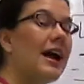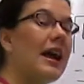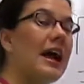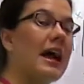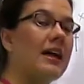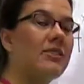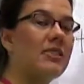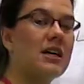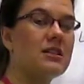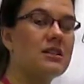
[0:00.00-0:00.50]

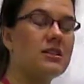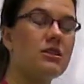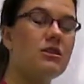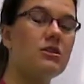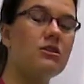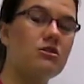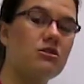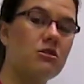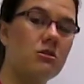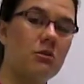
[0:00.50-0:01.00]
And that's the
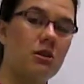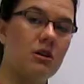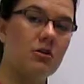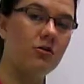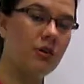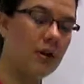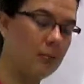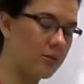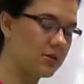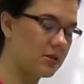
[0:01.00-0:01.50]

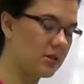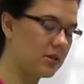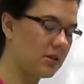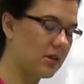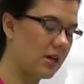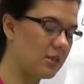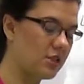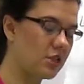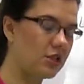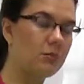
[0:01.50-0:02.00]
distributive
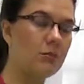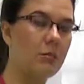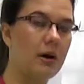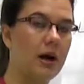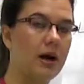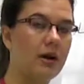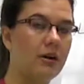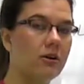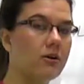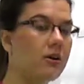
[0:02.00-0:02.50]
representation
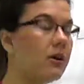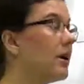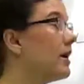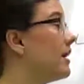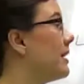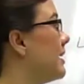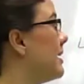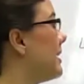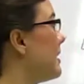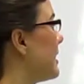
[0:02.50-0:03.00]
model.
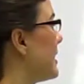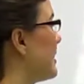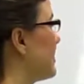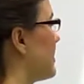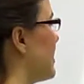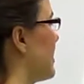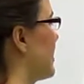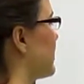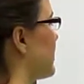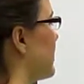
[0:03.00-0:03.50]
It
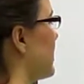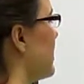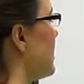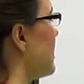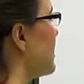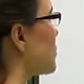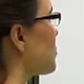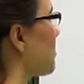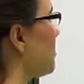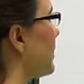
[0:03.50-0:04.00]
takes
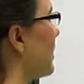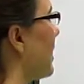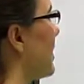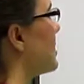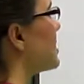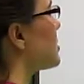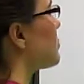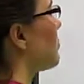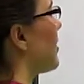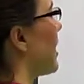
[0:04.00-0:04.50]
each
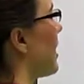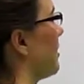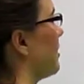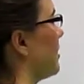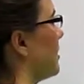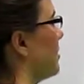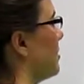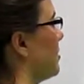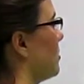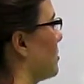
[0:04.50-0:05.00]
place
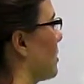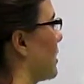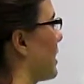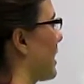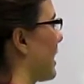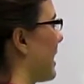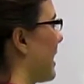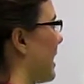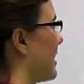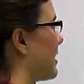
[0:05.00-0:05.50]
value
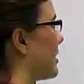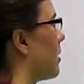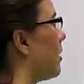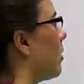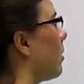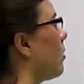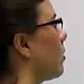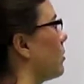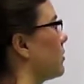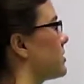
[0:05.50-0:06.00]
and
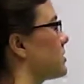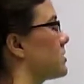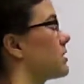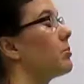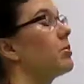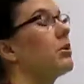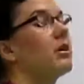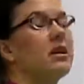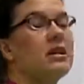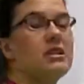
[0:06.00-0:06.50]
holds
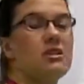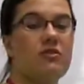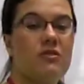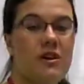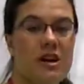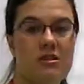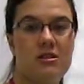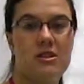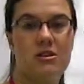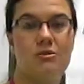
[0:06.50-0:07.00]
the place
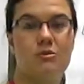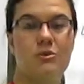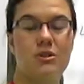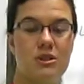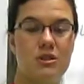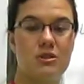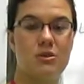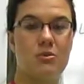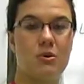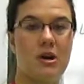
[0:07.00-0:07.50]
value,
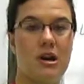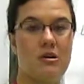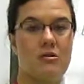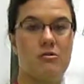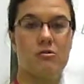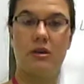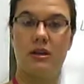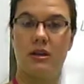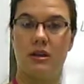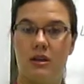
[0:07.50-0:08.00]
which is why I
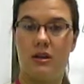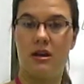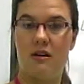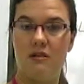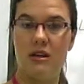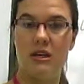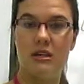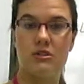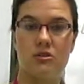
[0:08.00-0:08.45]
really love it.